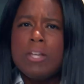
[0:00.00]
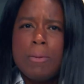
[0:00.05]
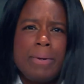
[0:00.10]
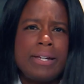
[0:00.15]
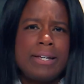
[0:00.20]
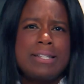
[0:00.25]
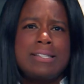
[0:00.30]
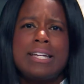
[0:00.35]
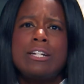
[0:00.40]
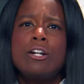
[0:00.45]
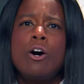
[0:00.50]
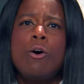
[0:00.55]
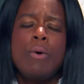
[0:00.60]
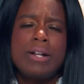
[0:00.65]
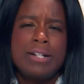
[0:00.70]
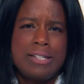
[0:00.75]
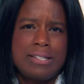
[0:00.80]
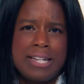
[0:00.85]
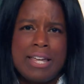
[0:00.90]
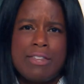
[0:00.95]
because they don't
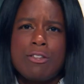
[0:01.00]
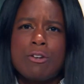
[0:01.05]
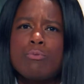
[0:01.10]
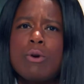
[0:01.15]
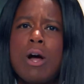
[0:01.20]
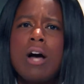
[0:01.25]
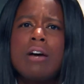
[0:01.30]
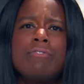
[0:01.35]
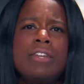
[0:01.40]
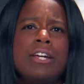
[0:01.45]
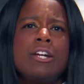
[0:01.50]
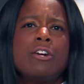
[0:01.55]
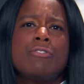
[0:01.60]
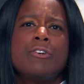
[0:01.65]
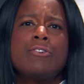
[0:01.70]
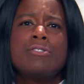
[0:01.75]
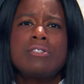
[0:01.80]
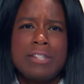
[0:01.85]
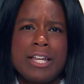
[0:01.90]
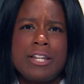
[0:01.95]
want to say the wrong thing, or
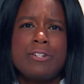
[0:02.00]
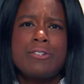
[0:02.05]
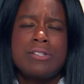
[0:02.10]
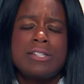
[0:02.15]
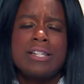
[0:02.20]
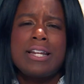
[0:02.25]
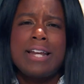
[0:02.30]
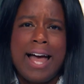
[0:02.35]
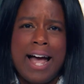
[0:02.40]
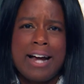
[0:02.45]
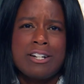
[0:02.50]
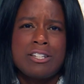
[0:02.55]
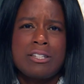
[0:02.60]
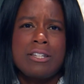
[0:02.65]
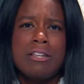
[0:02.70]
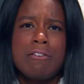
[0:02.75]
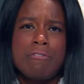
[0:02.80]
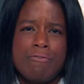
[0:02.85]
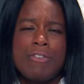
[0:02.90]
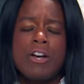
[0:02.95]
those leaders that
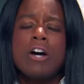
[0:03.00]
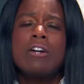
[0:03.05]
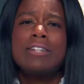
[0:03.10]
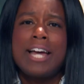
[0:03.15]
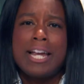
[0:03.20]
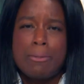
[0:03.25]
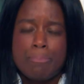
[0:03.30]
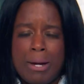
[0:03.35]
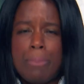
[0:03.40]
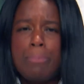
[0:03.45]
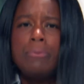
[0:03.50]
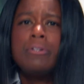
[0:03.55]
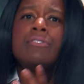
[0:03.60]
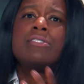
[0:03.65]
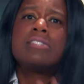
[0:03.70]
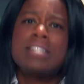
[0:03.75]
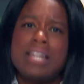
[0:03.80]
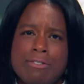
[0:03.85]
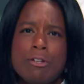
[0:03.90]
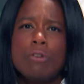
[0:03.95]
actually have felt like people have
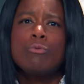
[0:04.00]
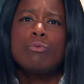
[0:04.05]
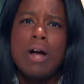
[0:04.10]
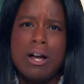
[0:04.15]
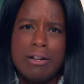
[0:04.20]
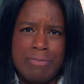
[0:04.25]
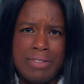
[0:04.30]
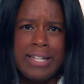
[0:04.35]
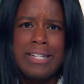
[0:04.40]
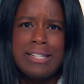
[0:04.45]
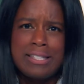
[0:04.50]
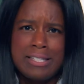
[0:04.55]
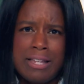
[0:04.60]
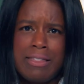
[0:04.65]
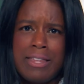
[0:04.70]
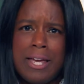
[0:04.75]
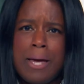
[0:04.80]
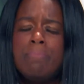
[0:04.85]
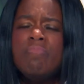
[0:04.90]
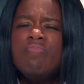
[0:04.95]
said the wrong things to
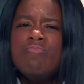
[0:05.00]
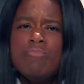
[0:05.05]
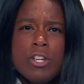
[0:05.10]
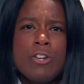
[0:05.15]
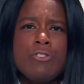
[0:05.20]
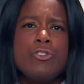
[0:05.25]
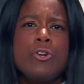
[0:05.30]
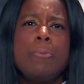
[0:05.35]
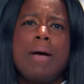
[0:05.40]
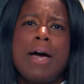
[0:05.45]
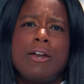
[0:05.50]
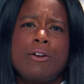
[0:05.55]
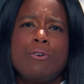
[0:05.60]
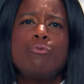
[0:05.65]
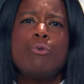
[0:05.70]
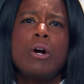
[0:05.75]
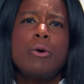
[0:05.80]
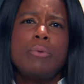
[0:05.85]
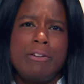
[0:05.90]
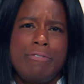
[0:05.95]
them. No matter
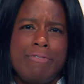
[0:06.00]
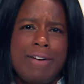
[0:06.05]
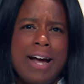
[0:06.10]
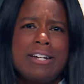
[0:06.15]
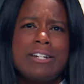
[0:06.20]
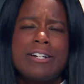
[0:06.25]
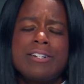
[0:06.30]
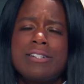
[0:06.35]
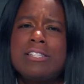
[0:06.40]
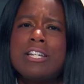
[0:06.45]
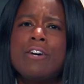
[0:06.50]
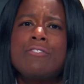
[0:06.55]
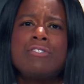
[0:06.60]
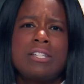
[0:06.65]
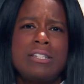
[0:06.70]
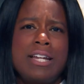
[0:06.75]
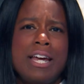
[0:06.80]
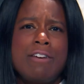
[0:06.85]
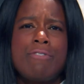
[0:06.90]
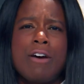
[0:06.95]
where we find ourselves
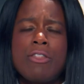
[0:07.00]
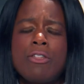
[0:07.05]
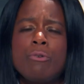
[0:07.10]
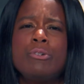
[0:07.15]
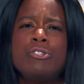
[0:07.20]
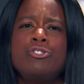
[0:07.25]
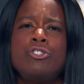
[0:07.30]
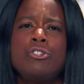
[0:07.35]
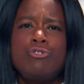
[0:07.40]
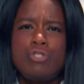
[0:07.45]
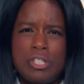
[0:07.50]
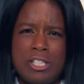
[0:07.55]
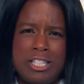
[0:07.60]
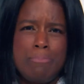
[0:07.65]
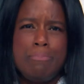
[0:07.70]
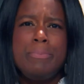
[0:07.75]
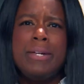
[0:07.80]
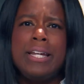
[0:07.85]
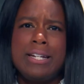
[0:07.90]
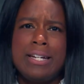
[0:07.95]
today, Father, would you just
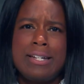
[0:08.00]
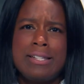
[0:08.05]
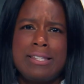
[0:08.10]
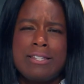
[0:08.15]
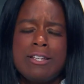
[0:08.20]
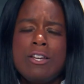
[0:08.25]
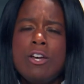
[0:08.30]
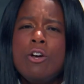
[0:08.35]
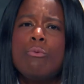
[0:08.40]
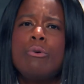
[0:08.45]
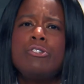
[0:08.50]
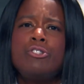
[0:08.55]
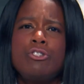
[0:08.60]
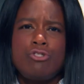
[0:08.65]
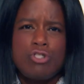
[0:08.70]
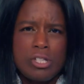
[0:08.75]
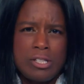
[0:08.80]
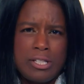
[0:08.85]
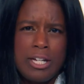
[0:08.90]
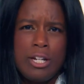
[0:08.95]
meet us? Yes, would you
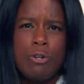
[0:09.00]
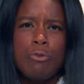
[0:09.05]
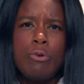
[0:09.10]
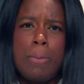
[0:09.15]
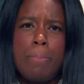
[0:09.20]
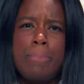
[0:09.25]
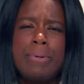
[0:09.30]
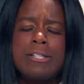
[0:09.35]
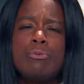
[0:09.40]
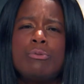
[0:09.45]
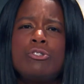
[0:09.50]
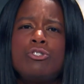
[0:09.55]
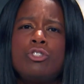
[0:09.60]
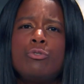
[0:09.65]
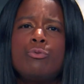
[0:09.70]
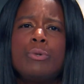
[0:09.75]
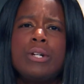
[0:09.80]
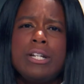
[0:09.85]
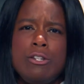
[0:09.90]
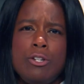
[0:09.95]
just equip us? Would
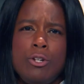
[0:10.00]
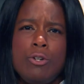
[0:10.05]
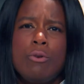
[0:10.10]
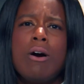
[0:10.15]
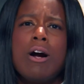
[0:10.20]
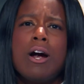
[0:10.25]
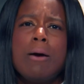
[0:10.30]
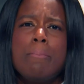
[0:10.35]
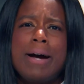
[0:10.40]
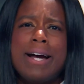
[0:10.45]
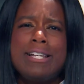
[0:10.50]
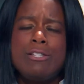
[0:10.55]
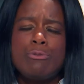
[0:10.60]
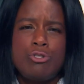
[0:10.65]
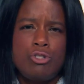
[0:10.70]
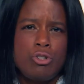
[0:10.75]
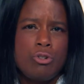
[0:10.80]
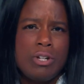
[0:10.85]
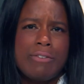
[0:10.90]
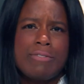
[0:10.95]
you renew our minds?
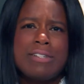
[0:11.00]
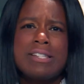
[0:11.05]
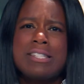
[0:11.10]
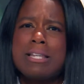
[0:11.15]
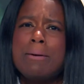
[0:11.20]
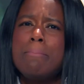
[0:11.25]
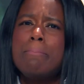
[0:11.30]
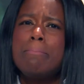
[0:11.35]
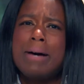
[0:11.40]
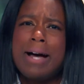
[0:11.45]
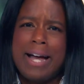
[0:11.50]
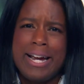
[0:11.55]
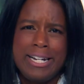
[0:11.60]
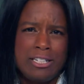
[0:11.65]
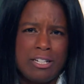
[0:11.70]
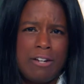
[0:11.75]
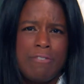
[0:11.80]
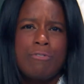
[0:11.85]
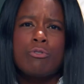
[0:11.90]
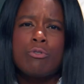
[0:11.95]
Would you give yes, us the
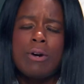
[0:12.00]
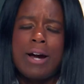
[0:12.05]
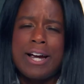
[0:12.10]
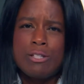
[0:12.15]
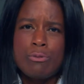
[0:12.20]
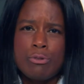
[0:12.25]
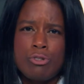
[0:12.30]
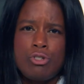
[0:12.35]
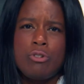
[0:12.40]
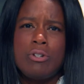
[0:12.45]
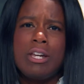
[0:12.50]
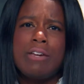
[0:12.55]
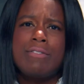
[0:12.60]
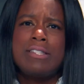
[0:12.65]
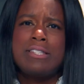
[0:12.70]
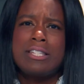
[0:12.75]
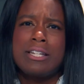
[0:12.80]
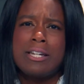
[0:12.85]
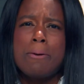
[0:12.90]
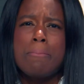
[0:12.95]
mind of Christ? Would you give
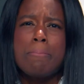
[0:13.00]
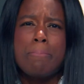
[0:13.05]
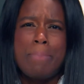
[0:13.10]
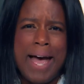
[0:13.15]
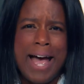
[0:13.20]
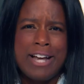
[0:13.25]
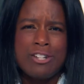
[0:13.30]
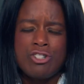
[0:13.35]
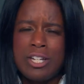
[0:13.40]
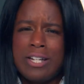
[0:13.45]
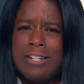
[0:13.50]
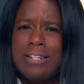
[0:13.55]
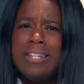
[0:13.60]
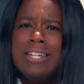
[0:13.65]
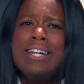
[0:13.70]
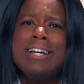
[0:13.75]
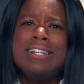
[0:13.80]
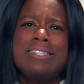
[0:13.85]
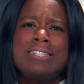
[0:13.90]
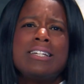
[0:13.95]
us the compassion
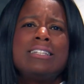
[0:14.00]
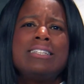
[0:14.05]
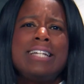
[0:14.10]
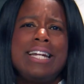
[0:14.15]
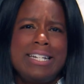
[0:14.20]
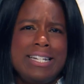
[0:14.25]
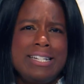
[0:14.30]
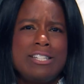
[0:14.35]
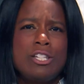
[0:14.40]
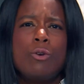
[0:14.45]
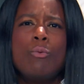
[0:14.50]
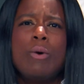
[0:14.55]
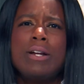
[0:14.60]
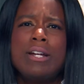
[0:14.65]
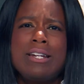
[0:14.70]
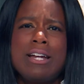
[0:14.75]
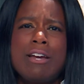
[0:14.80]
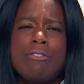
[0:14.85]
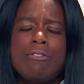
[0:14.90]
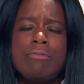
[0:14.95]
to lean into one
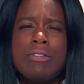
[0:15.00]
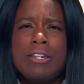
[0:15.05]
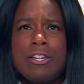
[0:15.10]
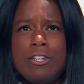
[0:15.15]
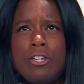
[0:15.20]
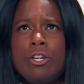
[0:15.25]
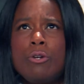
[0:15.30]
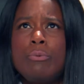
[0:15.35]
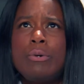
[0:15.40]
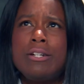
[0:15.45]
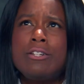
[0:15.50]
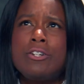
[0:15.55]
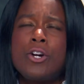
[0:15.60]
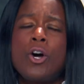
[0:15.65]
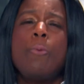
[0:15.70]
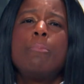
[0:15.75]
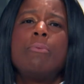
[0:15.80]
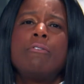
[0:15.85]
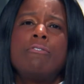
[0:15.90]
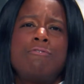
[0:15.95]
another that you would
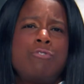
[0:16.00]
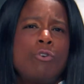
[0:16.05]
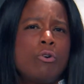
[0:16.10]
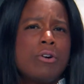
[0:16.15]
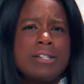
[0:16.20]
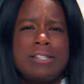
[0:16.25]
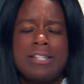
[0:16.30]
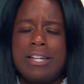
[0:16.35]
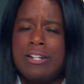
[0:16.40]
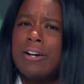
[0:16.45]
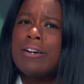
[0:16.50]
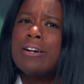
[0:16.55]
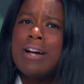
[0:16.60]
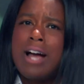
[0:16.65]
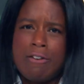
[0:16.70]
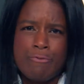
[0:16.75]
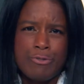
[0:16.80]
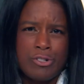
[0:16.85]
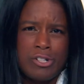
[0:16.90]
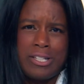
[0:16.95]
go before us in our
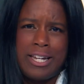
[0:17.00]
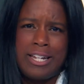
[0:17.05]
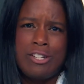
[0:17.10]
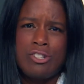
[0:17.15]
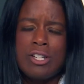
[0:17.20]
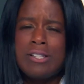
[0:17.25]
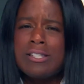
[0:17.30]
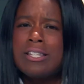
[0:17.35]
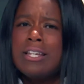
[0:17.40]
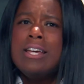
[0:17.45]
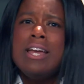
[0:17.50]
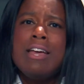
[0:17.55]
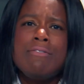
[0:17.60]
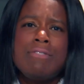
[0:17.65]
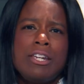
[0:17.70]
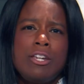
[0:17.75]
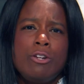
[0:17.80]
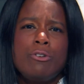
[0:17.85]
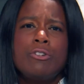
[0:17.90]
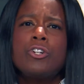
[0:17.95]
conversations,
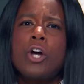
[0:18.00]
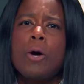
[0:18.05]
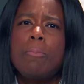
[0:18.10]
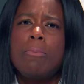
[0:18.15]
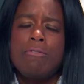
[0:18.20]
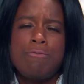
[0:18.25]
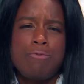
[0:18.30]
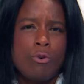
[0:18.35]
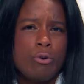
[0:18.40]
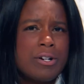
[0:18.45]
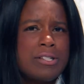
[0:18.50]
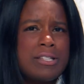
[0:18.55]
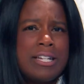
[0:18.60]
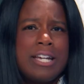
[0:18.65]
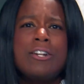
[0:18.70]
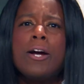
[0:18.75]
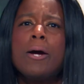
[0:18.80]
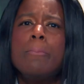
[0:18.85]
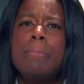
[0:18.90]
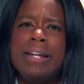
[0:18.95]
that you would go before us
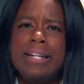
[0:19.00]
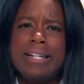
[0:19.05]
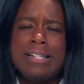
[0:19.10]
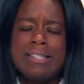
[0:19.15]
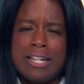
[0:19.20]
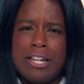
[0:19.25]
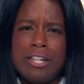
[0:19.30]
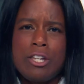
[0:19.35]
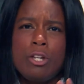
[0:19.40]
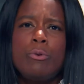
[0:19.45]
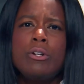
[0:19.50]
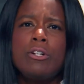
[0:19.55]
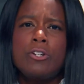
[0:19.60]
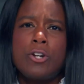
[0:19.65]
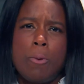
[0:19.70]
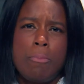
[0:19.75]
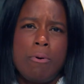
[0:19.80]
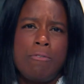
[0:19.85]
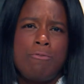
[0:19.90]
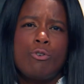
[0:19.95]
in our meetings, that you would
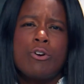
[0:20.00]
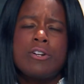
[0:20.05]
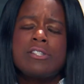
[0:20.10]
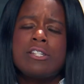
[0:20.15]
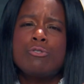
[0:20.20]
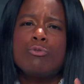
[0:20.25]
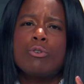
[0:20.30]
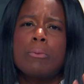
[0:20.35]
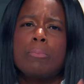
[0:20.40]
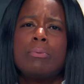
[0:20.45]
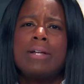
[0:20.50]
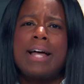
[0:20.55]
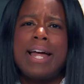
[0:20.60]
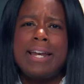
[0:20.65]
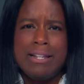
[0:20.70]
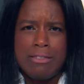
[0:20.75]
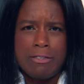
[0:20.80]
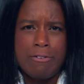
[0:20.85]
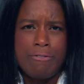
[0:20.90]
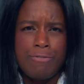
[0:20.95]
go before us as we're
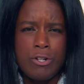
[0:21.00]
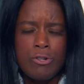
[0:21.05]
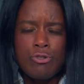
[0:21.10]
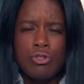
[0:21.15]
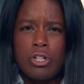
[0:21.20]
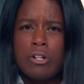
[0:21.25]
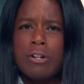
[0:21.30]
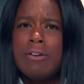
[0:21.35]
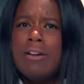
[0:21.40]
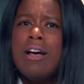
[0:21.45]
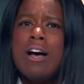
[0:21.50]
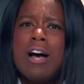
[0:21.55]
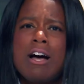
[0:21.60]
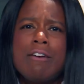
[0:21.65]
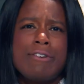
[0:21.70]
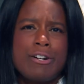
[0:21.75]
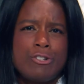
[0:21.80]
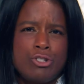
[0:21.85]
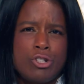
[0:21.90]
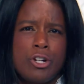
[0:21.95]
planning the future
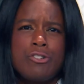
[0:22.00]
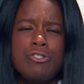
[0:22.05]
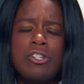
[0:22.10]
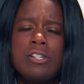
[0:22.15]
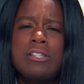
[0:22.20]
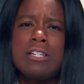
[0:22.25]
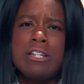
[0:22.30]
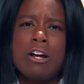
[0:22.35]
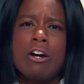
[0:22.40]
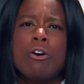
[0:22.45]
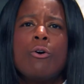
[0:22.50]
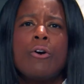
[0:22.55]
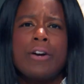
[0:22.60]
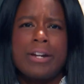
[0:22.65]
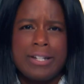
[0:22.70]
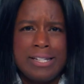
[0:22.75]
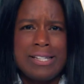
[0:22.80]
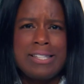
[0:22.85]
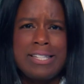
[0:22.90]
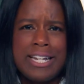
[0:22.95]
of our churches and our
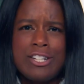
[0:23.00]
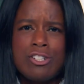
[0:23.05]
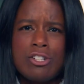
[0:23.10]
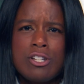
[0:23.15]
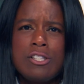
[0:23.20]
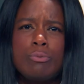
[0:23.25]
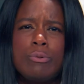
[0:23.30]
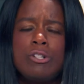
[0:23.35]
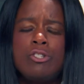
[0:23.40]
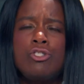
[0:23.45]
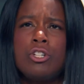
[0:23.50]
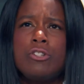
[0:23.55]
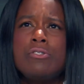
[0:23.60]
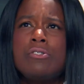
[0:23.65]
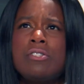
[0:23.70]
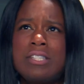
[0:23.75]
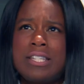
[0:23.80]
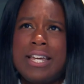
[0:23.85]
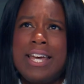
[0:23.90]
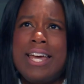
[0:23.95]
organizations. Would you
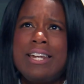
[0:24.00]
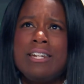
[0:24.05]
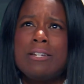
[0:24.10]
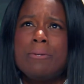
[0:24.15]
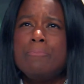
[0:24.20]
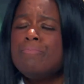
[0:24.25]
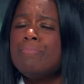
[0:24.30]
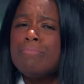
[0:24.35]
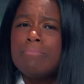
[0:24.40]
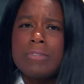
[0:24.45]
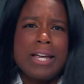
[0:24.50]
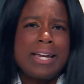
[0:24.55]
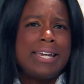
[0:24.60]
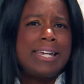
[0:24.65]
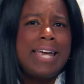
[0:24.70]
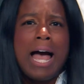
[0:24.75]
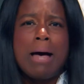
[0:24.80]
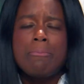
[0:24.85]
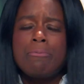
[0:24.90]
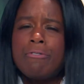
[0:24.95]
send
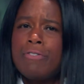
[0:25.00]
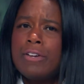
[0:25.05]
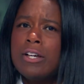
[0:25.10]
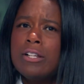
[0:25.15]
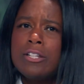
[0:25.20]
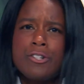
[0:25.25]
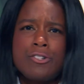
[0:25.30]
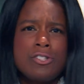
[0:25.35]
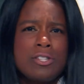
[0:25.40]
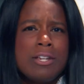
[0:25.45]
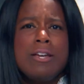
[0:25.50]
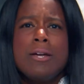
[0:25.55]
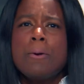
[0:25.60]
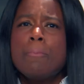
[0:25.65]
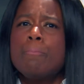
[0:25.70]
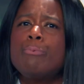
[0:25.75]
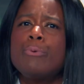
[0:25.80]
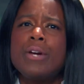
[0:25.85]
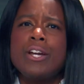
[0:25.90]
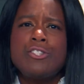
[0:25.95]
gap fillers,
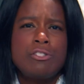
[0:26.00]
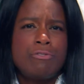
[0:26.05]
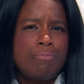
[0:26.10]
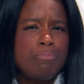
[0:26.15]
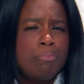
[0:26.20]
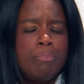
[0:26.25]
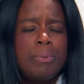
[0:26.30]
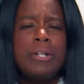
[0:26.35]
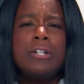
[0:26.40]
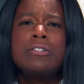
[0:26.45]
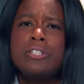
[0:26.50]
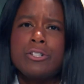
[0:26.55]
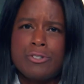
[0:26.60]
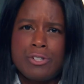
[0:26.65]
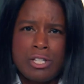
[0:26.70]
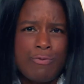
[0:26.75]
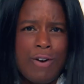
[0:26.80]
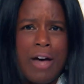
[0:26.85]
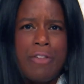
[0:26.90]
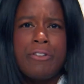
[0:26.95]
bridge
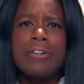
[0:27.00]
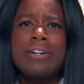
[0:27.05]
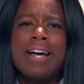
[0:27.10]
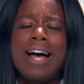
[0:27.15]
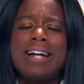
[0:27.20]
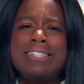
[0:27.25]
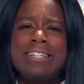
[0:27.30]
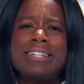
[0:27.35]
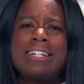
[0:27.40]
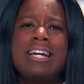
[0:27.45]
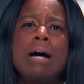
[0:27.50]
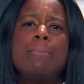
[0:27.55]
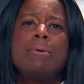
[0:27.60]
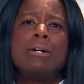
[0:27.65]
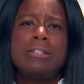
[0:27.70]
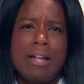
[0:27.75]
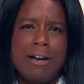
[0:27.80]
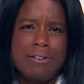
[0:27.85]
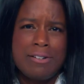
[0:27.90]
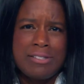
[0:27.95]
builders, Father God, to come
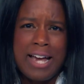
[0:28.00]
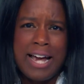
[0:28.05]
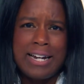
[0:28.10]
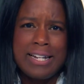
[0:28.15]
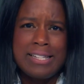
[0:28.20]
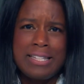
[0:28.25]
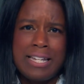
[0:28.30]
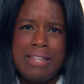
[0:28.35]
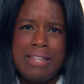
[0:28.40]
alongside us